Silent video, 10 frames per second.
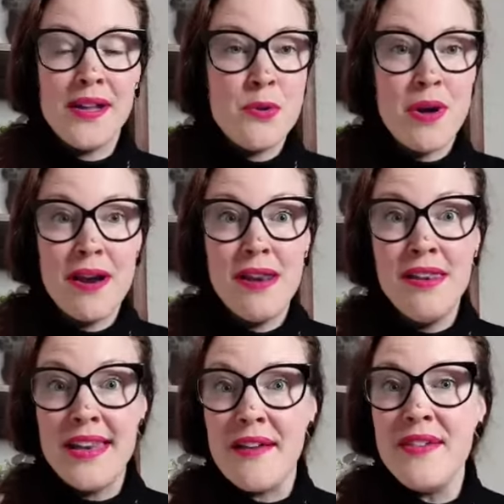you are
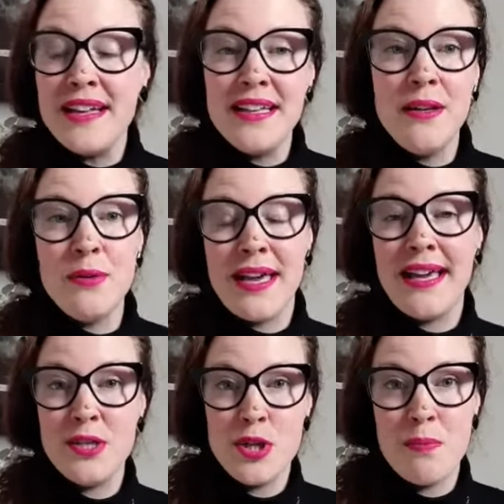lovingly looking
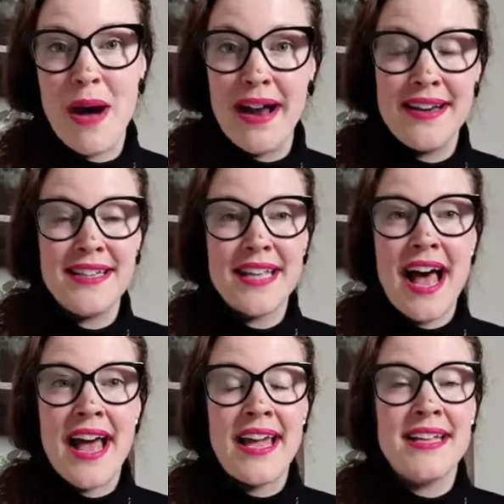into your partner's
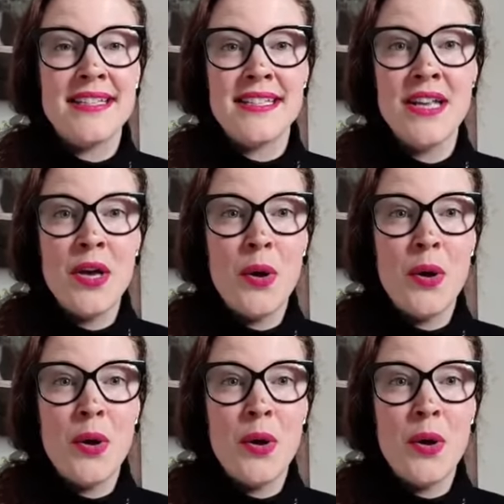eyes